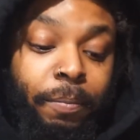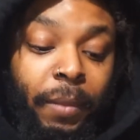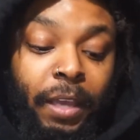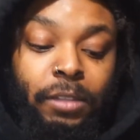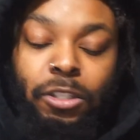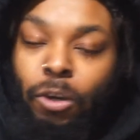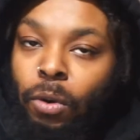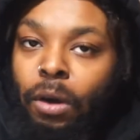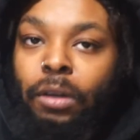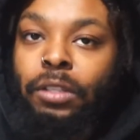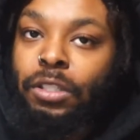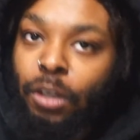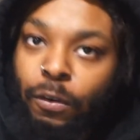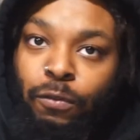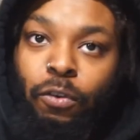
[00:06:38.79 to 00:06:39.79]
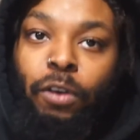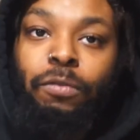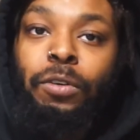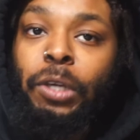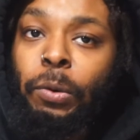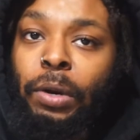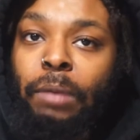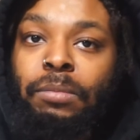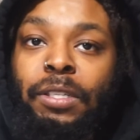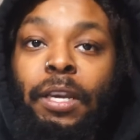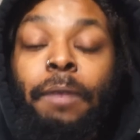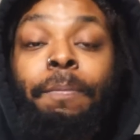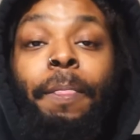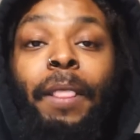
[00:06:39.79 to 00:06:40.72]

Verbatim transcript: and so on and so forth. You get what I'm saying?